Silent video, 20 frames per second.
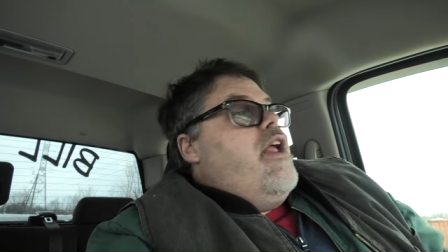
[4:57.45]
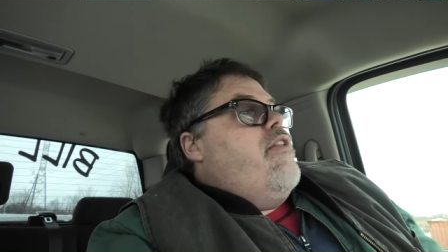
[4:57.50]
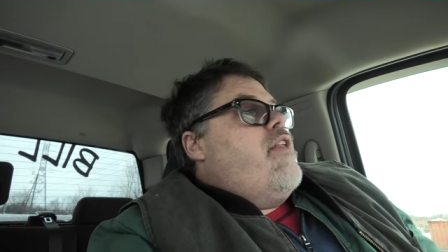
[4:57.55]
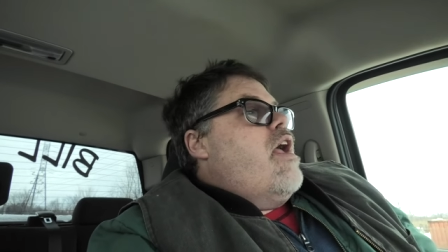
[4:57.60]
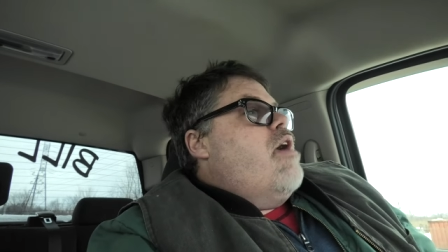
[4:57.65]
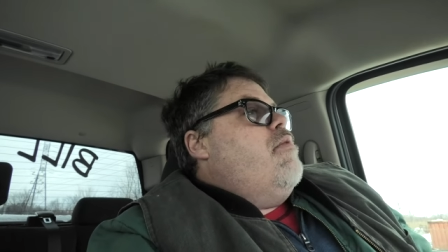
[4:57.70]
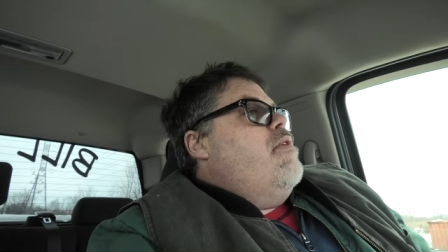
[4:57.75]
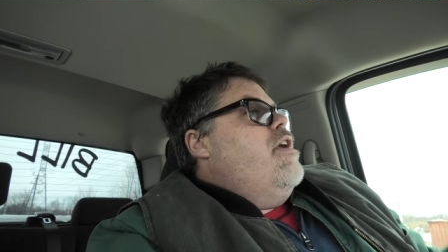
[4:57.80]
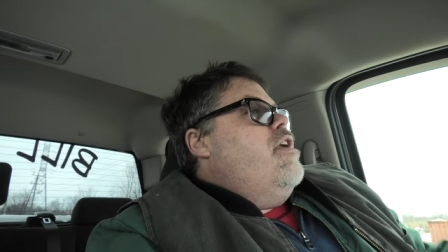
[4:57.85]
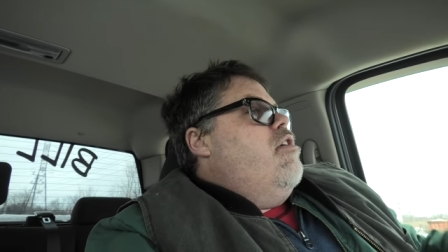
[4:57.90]
And
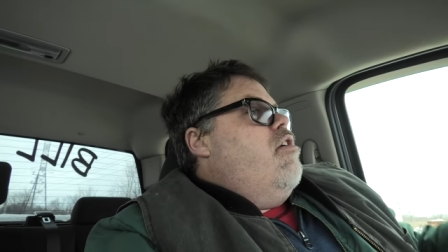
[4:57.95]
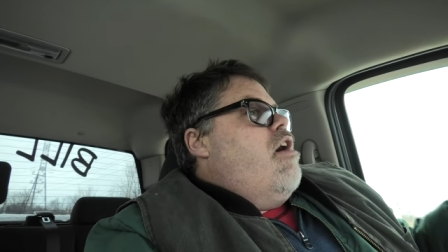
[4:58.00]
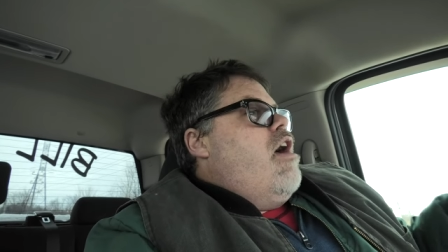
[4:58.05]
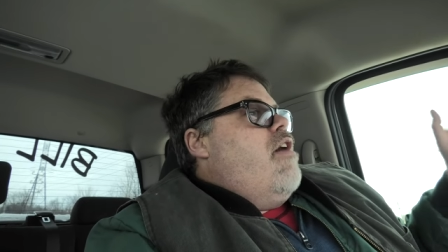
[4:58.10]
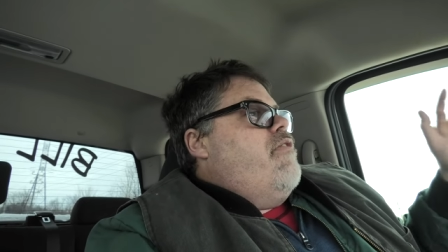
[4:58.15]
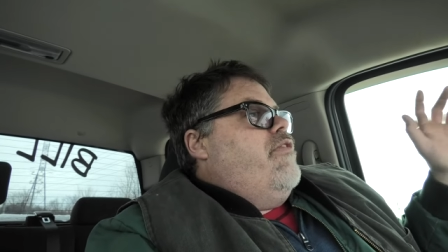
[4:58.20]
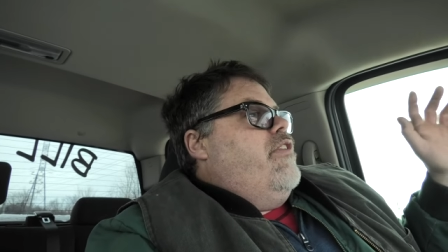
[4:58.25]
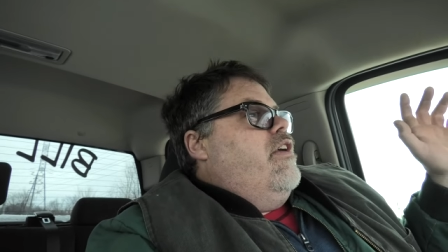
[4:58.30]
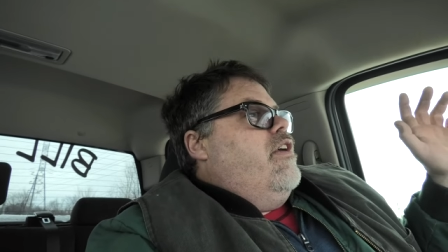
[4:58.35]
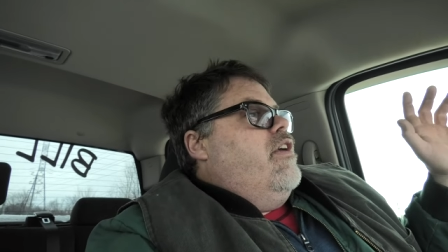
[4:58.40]
that way you
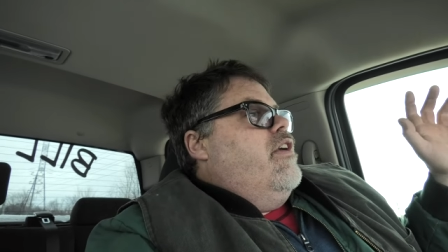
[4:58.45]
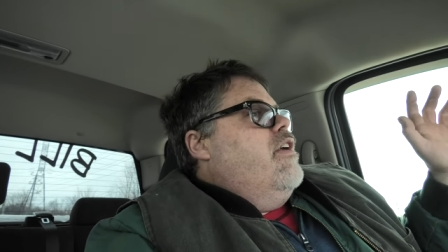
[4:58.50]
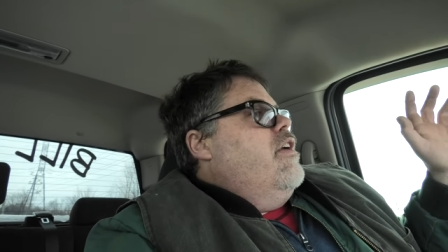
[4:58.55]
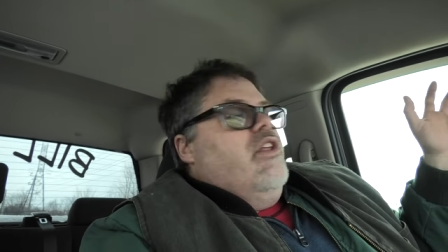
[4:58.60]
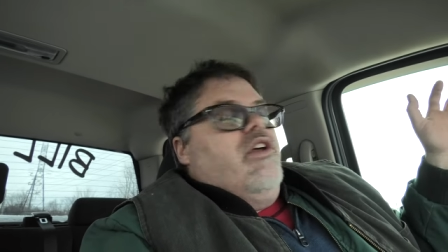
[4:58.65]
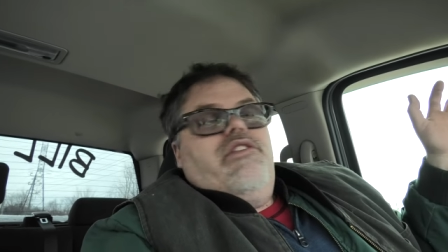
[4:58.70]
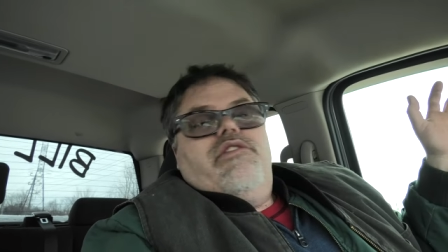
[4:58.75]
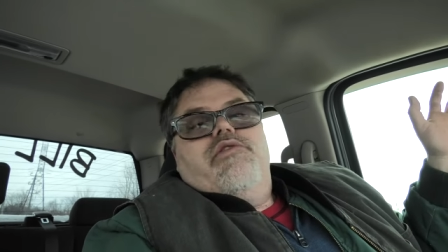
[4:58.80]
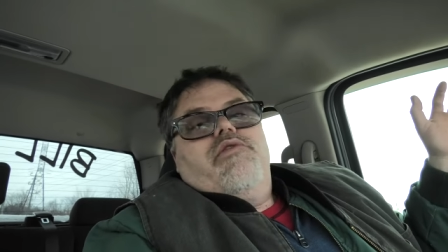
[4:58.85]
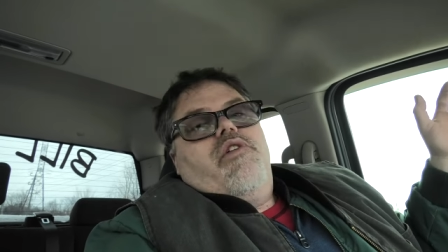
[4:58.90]
don't have to
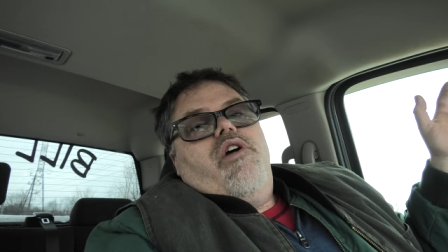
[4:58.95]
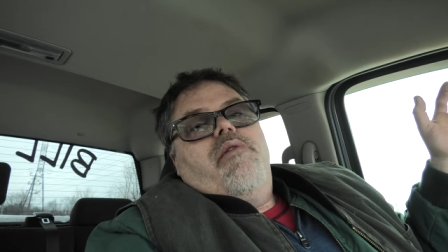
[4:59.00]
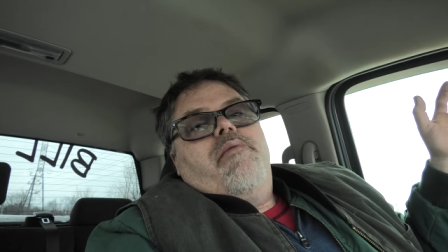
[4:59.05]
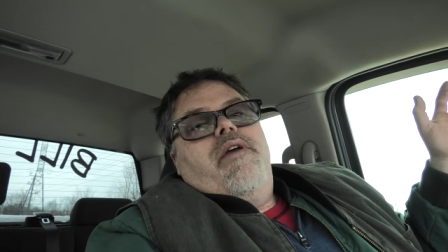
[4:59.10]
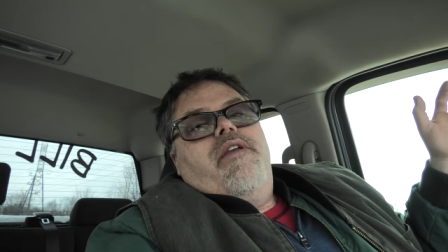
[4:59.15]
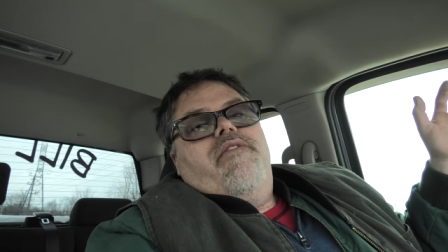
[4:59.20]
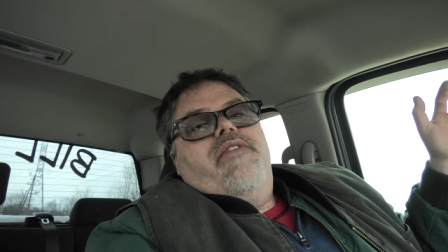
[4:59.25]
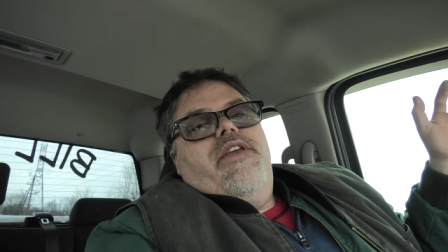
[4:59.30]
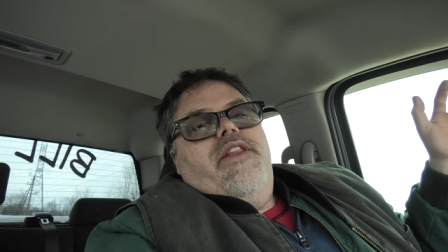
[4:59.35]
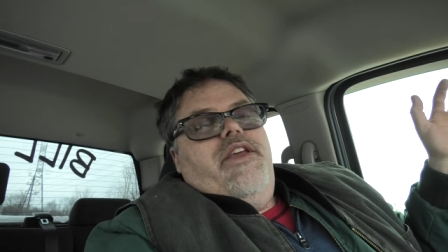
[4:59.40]
look through all
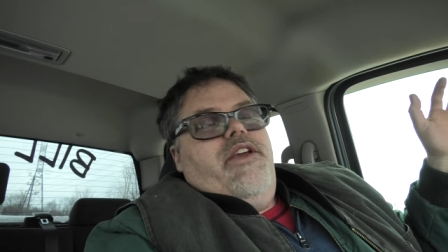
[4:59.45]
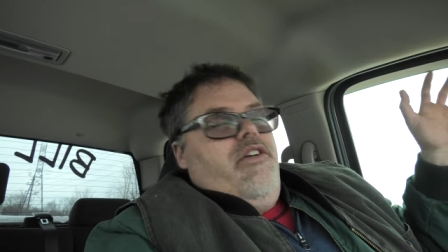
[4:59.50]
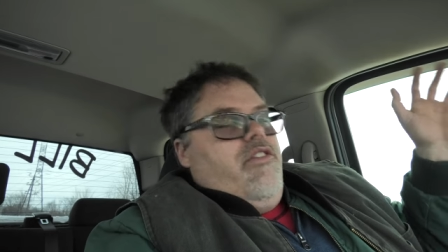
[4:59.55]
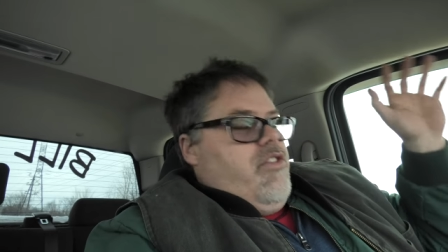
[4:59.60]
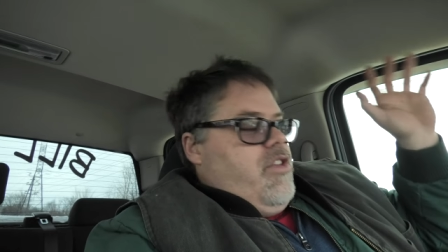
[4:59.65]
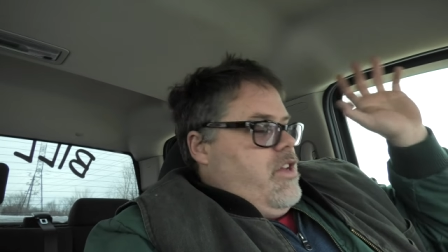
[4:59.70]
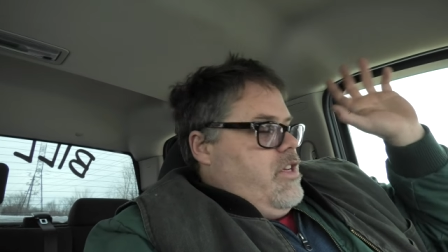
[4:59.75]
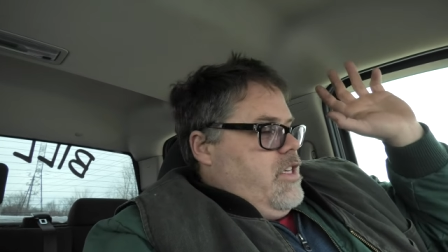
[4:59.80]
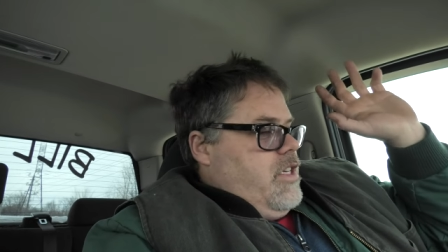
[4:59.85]
my videos.